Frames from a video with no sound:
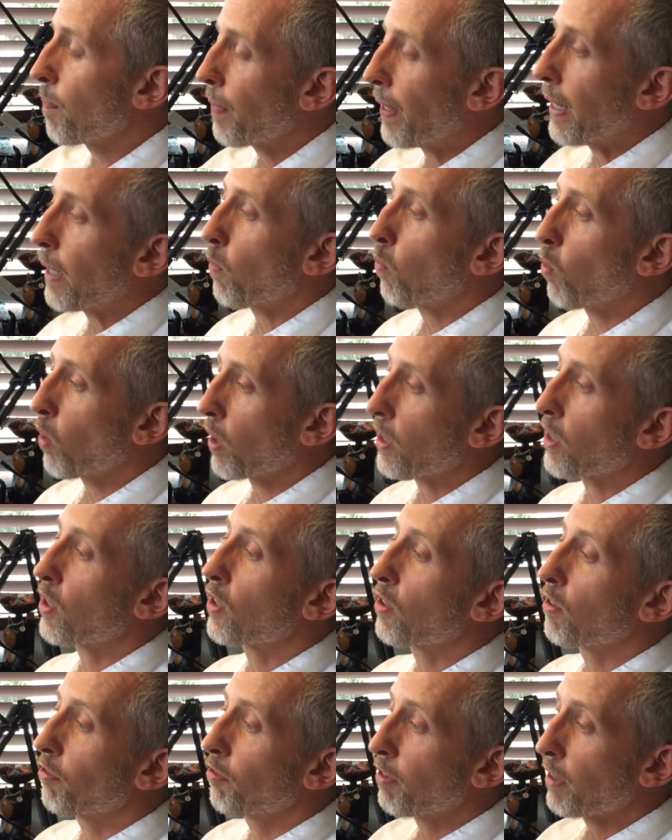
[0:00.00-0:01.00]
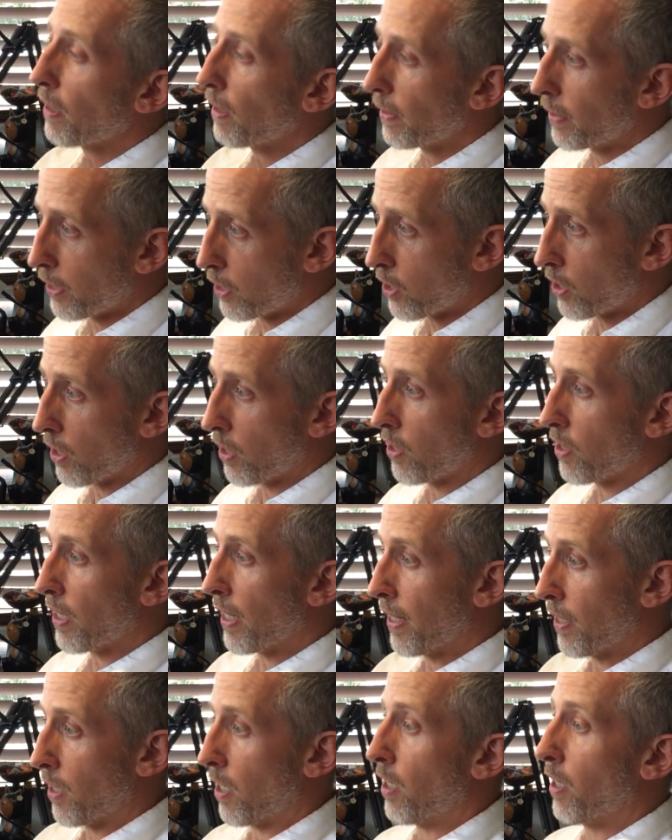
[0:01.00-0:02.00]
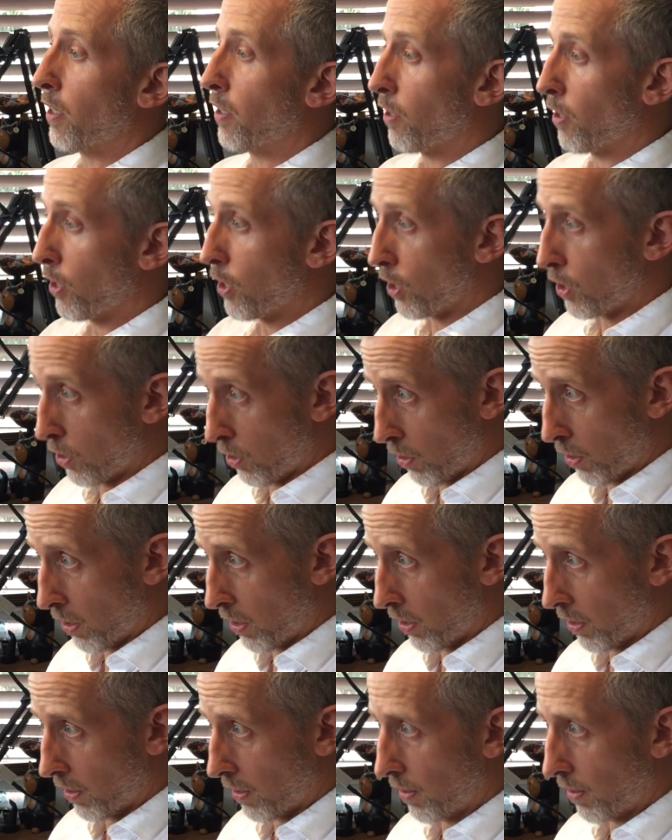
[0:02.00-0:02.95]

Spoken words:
They want to feel listened and understood.